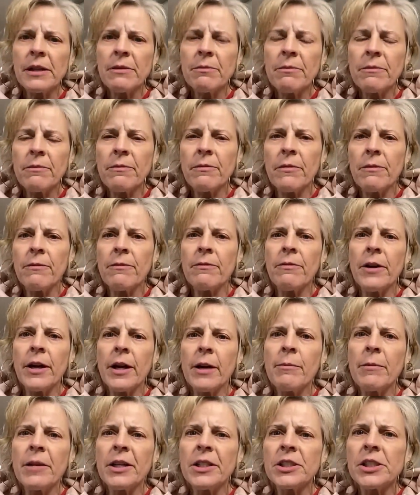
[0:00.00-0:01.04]
I'm
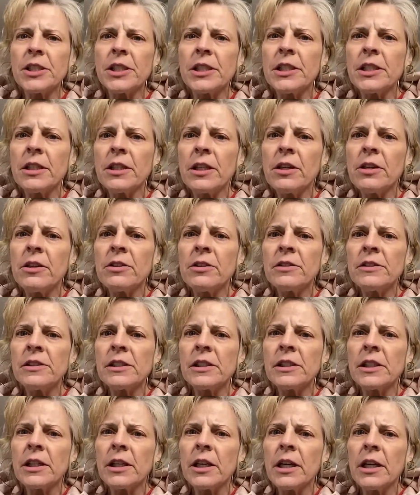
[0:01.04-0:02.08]
very much into
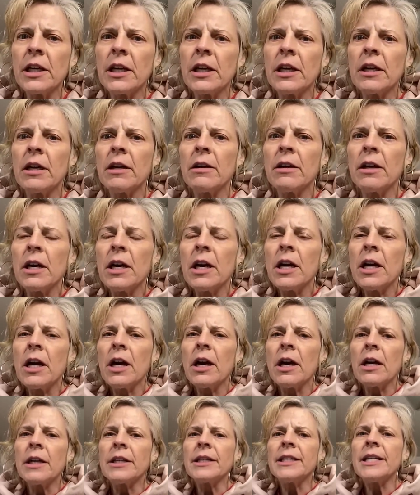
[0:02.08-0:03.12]
those. Mm-hmm.
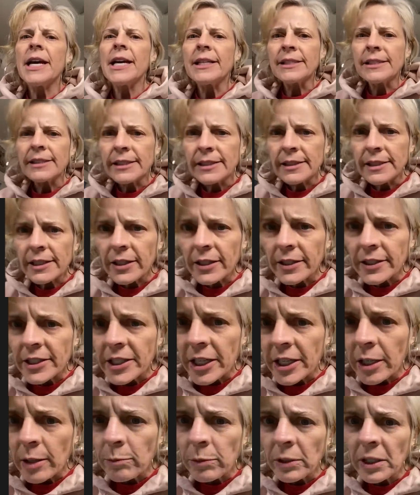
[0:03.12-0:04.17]
Yes, they're a
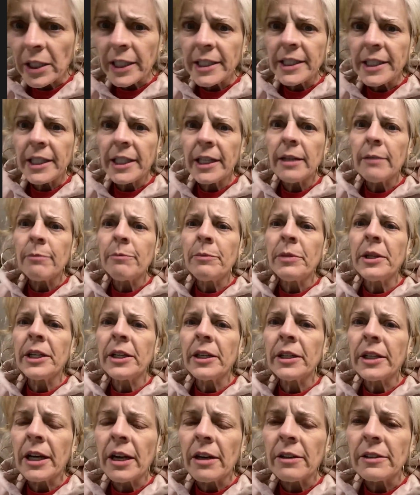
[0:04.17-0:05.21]
terrible idea.
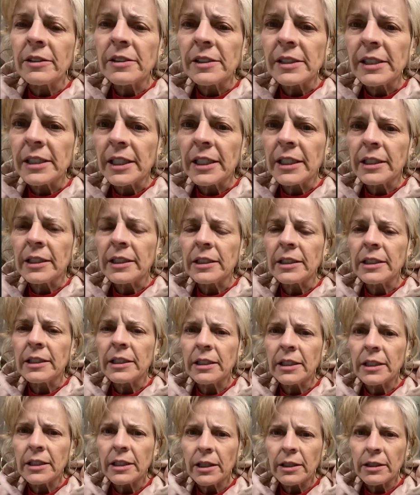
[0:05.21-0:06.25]
Peer counseling,
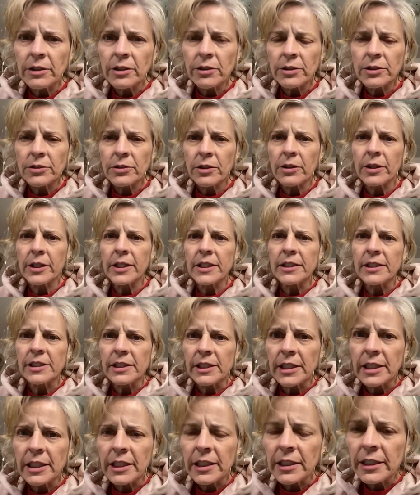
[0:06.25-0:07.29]

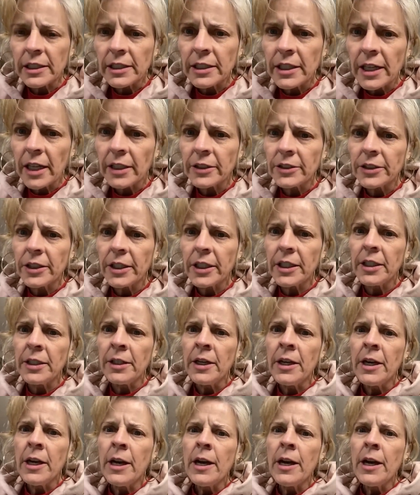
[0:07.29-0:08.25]
notoriously not good.